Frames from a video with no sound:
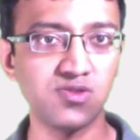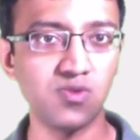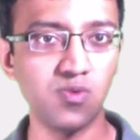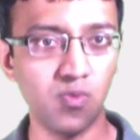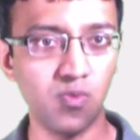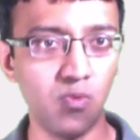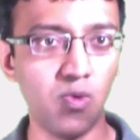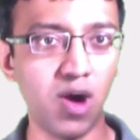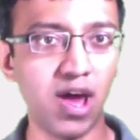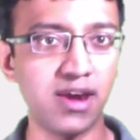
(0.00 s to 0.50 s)
to,
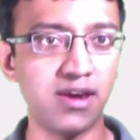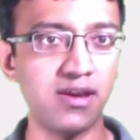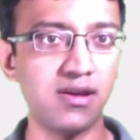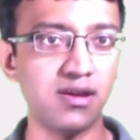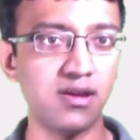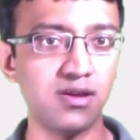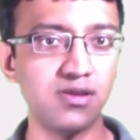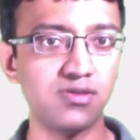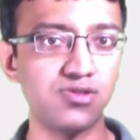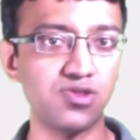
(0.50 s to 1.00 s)
1
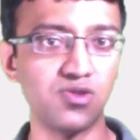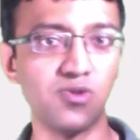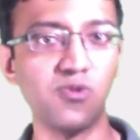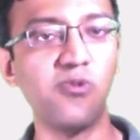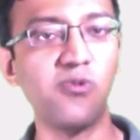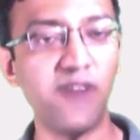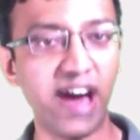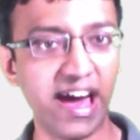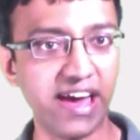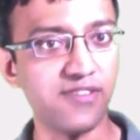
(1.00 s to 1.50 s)
through
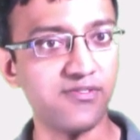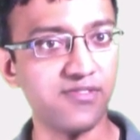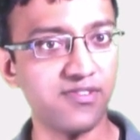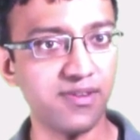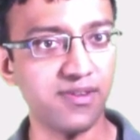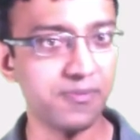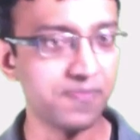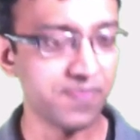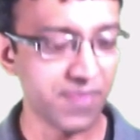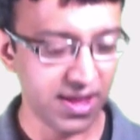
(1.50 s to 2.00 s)
5.
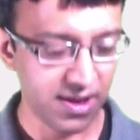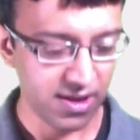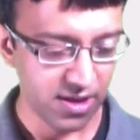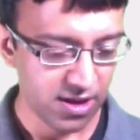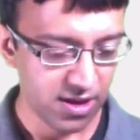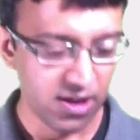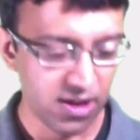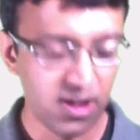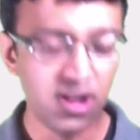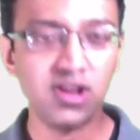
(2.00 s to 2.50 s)

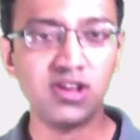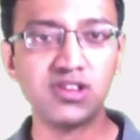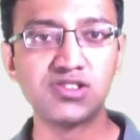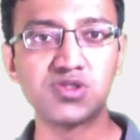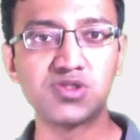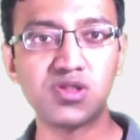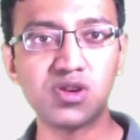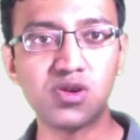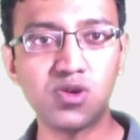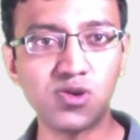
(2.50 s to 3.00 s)

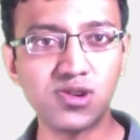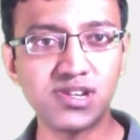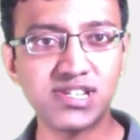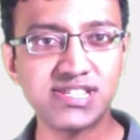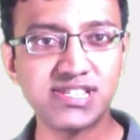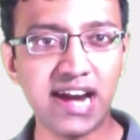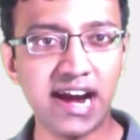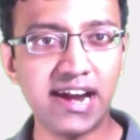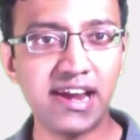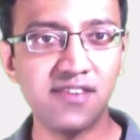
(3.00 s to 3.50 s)
So the codes
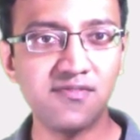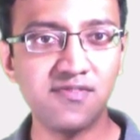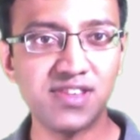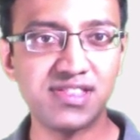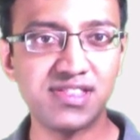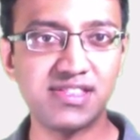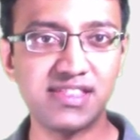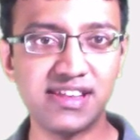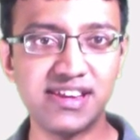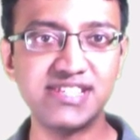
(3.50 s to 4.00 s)
starting
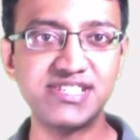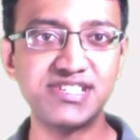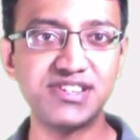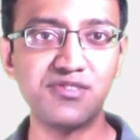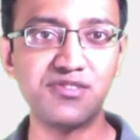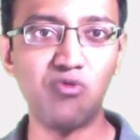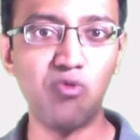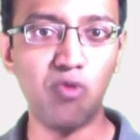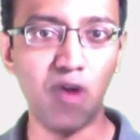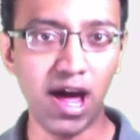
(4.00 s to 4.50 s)
with the
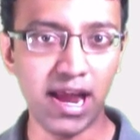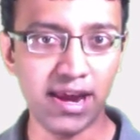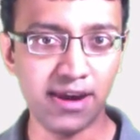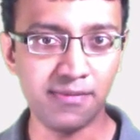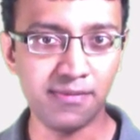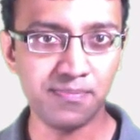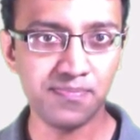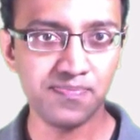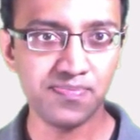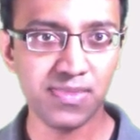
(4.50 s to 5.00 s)
digit
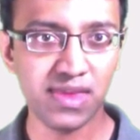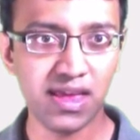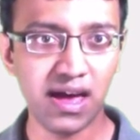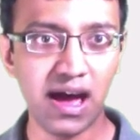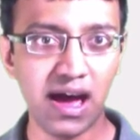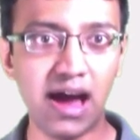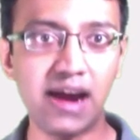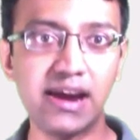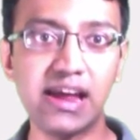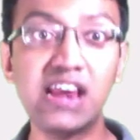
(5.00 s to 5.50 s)
1
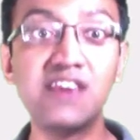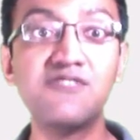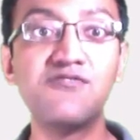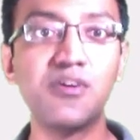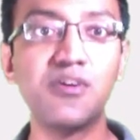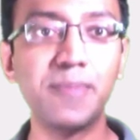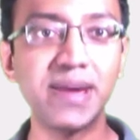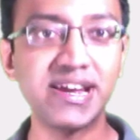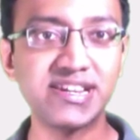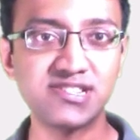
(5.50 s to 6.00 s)
are
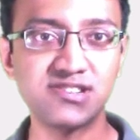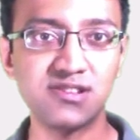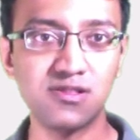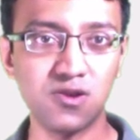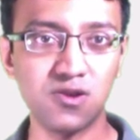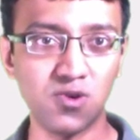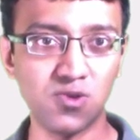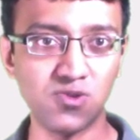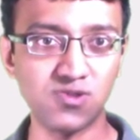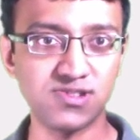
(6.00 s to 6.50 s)
informational
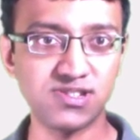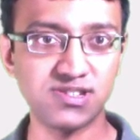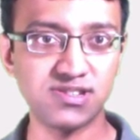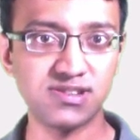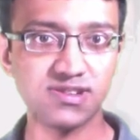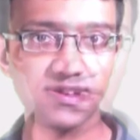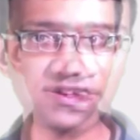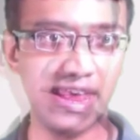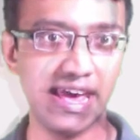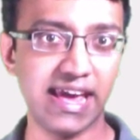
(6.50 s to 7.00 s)
codes,
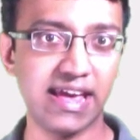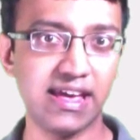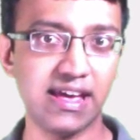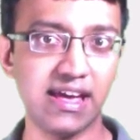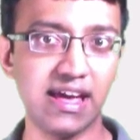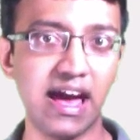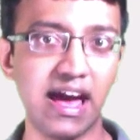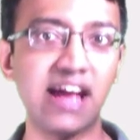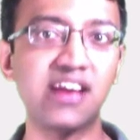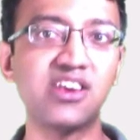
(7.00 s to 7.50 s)
like
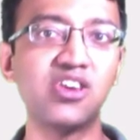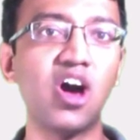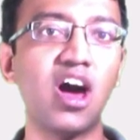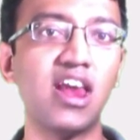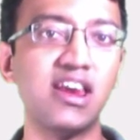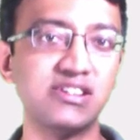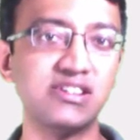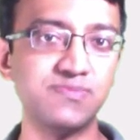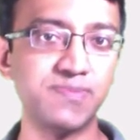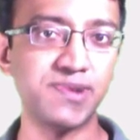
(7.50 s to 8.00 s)

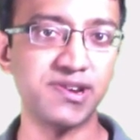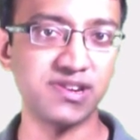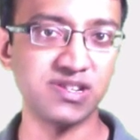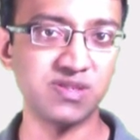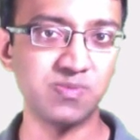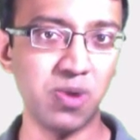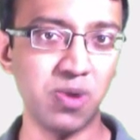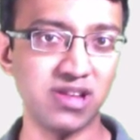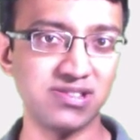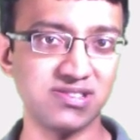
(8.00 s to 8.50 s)
acknowledgement
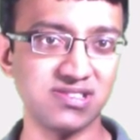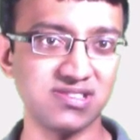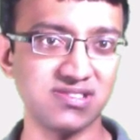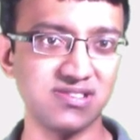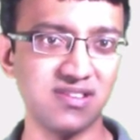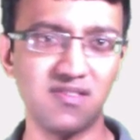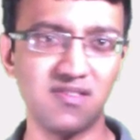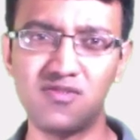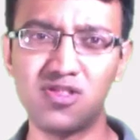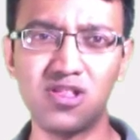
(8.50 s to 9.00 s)

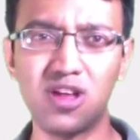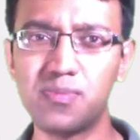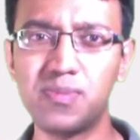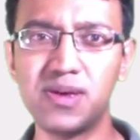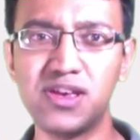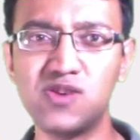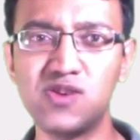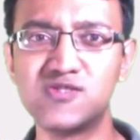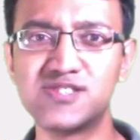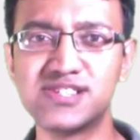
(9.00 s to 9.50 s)
responses. We'll not
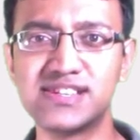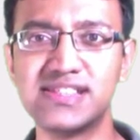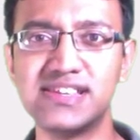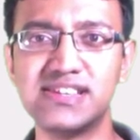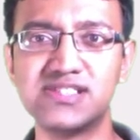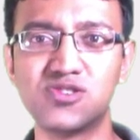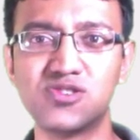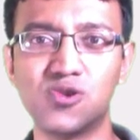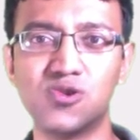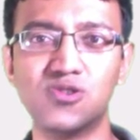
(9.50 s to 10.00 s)
be using
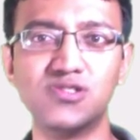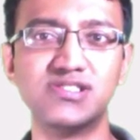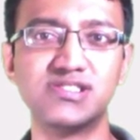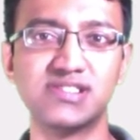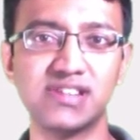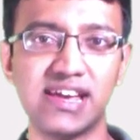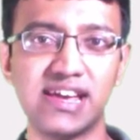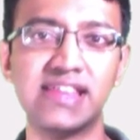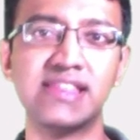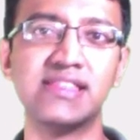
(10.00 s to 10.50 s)
these
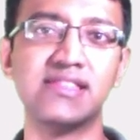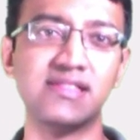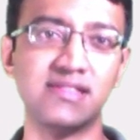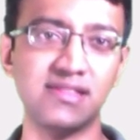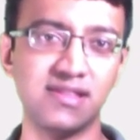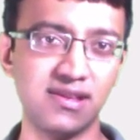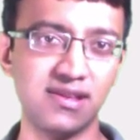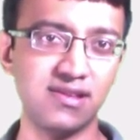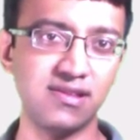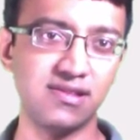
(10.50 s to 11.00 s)
codes
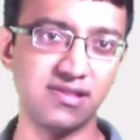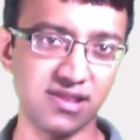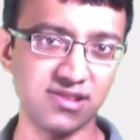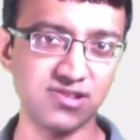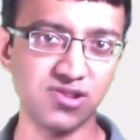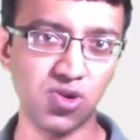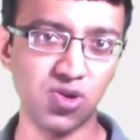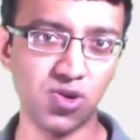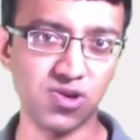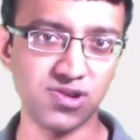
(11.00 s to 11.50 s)
in
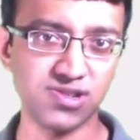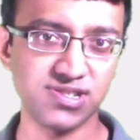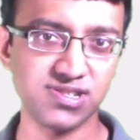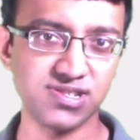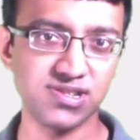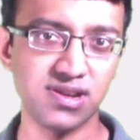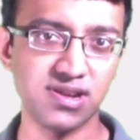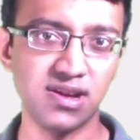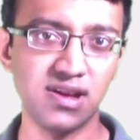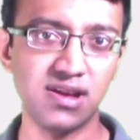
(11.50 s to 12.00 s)
this course.